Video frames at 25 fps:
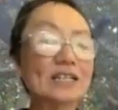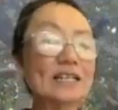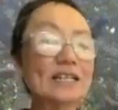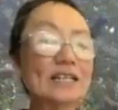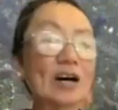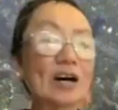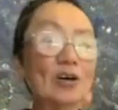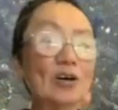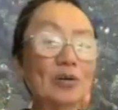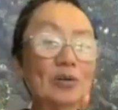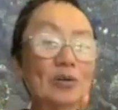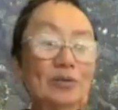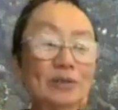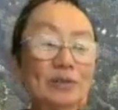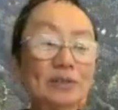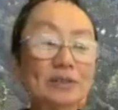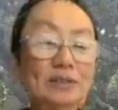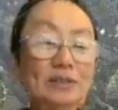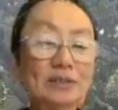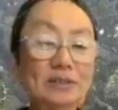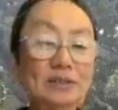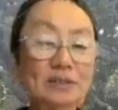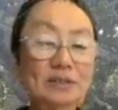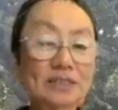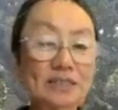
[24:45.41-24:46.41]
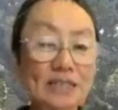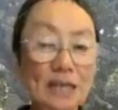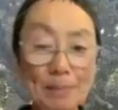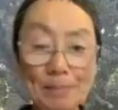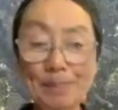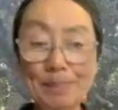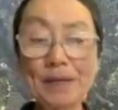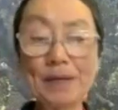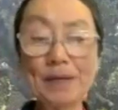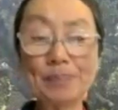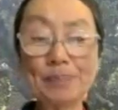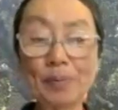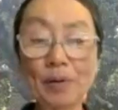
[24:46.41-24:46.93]
Now,
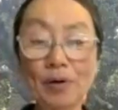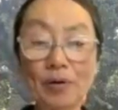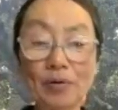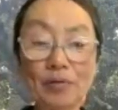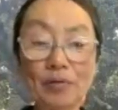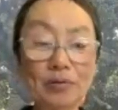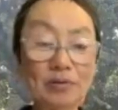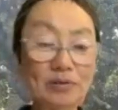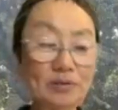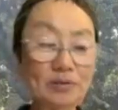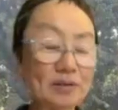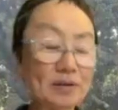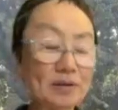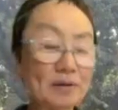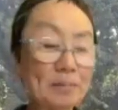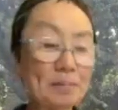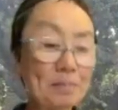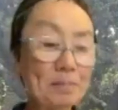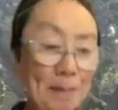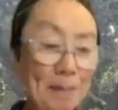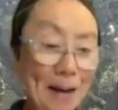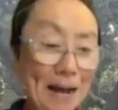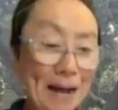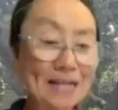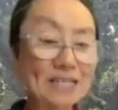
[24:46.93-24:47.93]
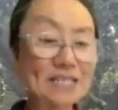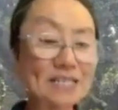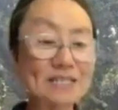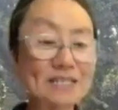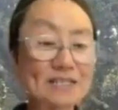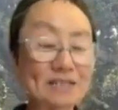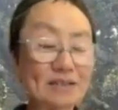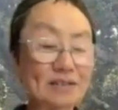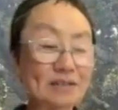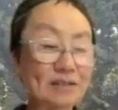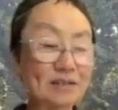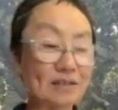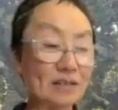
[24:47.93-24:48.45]
some people
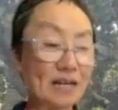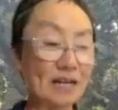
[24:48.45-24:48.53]
must